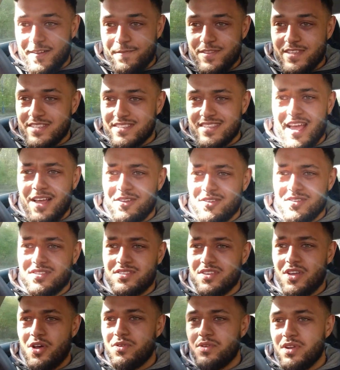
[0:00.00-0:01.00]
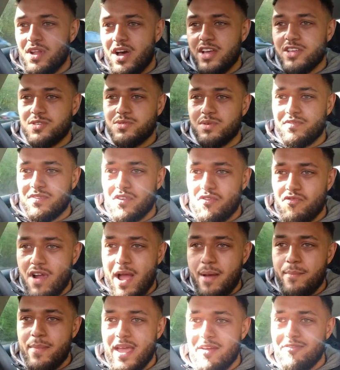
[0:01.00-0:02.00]
It sounds so nice with the
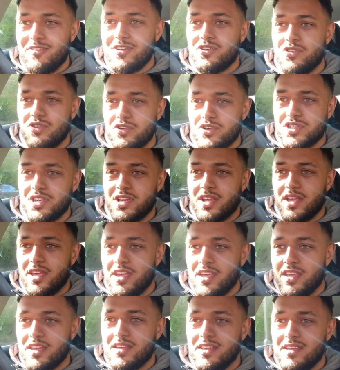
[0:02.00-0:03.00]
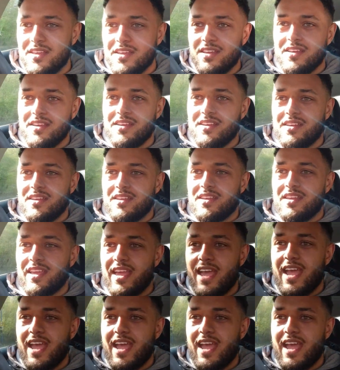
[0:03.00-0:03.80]
Ram Air induction kit. You're